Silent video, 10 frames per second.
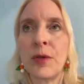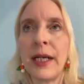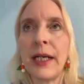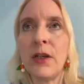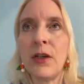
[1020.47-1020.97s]

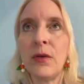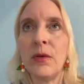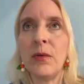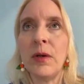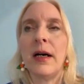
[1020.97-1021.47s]
train you
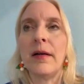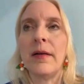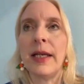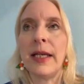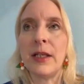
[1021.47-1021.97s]

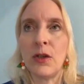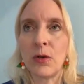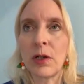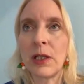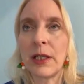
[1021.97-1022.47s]
in
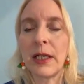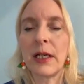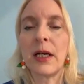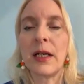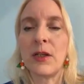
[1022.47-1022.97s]
your
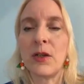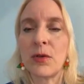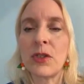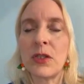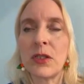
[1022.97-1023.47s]
clinic on
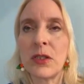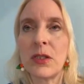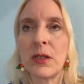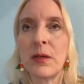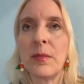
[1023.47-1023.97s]
your
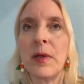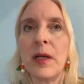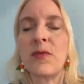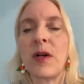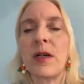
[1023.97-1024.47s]
system
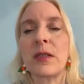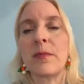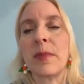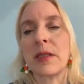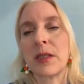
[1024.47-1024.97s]
as far as the
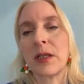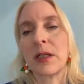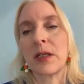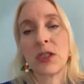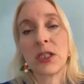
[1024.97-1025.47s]

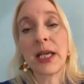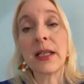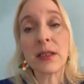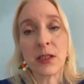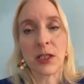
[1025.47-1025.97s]

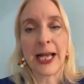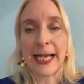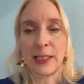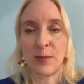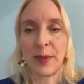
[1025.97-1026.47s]
musculoskeletal
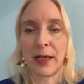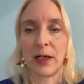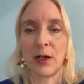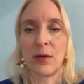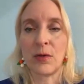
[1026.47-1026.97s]

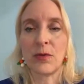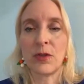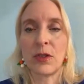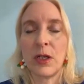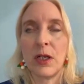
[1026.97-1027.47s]
aspect
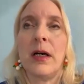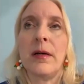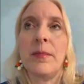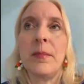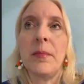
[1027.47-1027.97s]
goes.
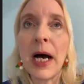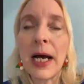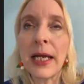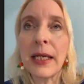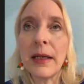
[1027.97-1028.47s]

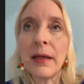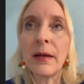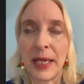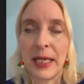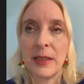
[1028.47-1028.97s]
My
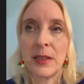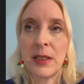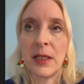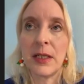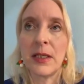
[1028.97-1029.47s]
bent
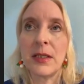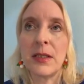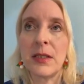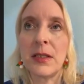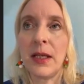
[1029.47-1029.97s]

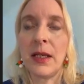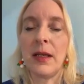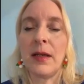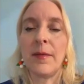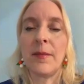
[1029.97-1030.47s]
is
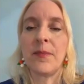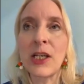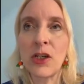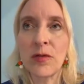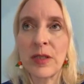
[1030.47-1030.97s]
the
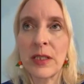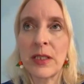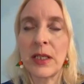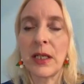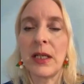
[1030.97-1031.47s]

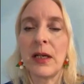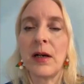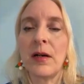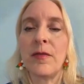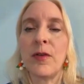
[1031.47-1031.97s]
accuracy
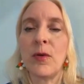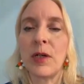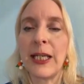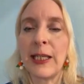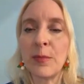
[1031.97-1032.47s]
of your
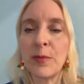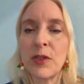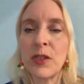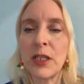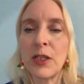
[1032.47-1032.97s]
needle
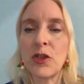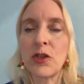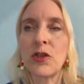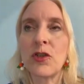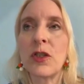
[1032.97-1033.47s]

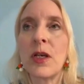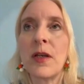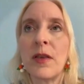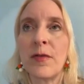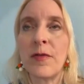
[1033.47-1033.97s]
procedures,
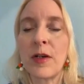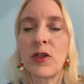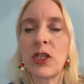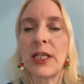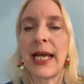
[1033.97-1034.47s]
the
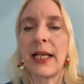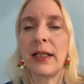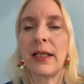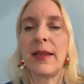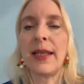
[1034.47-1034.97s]

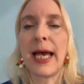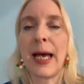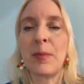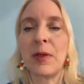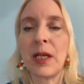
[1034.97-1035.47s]
functionality, the
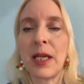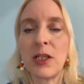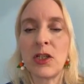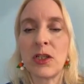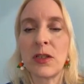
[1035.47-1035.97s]

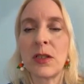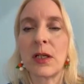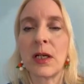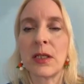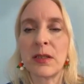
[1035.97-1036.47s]
applications,
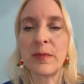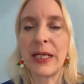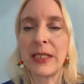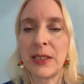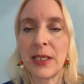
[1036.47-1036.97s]
the
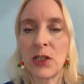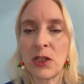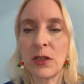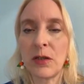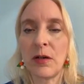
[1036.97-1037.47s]

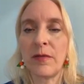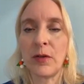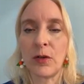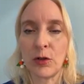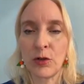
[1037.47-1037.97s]
customization of
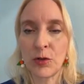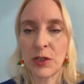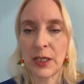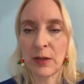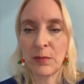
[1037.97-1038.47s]
your
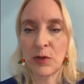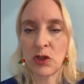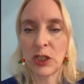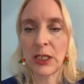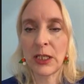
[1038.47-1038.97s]
ultrasound
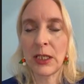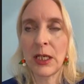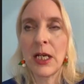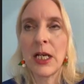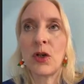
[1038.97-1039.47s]
machine.
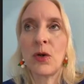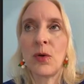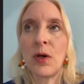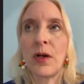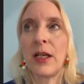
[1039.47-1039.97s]

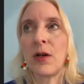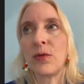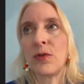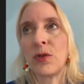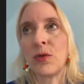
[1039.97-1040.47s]
So,
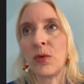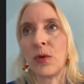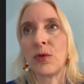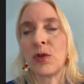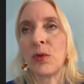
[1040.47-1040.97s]

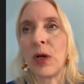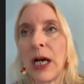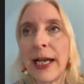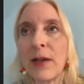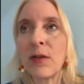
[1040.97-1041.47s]
to
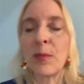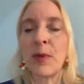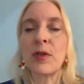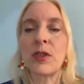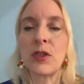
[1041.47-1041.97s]
hire a
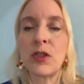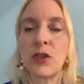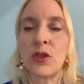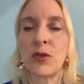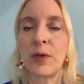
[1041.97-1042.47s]
person to
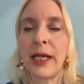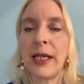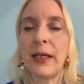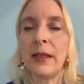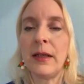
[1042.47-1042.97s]

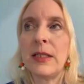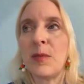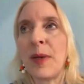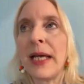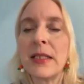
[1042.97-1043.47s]
train, it
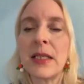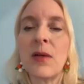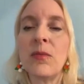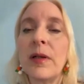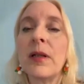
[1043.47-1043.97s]
depends
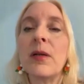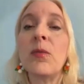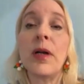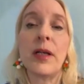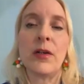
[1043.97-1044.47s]
on really
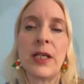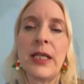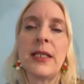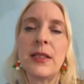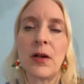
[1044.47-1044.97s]
what your
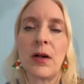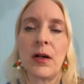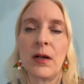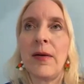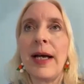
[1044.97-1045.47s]
needs are.
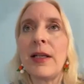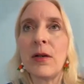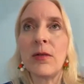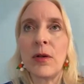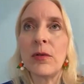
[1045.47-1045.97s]
Now, I
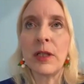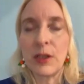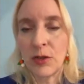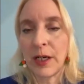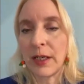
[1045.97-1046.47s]
don't only
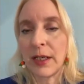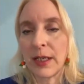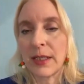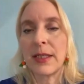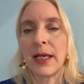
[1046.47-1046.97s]
train in
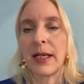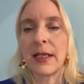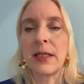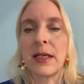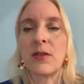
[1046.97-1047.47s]

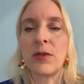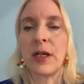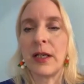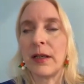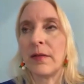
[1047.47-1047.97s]
aesthetics. I
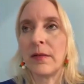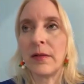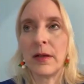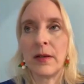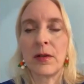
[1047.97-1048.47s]
train
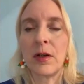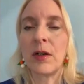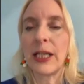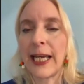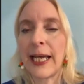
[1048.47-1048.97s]
in
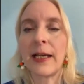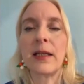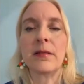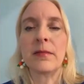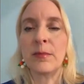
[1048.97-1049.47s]

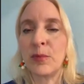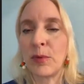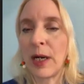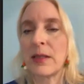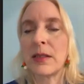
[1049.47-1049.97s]
cardiac and
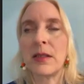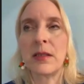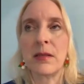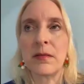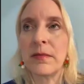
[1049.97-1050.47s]

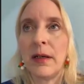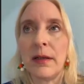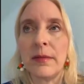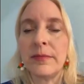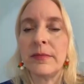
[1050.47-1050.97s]
breast and
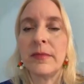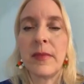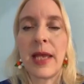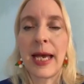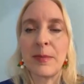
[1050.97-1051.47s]

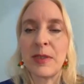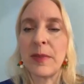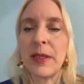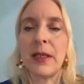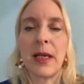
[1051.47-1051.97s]

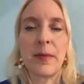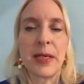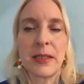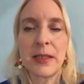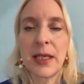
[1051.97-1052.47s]
abdomen,
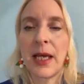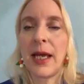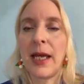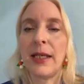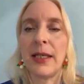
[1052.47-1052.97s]

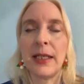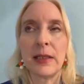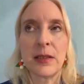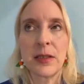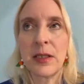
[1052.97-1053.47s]
MSK,
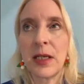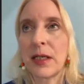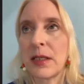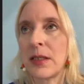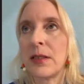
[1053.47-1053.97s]
needle
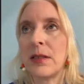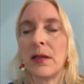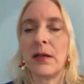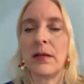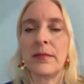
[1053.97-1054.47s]
sticks,
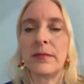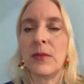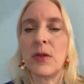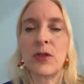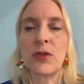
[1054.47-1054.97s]

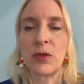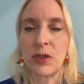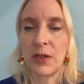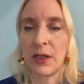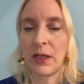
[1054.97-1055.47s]
all sorts of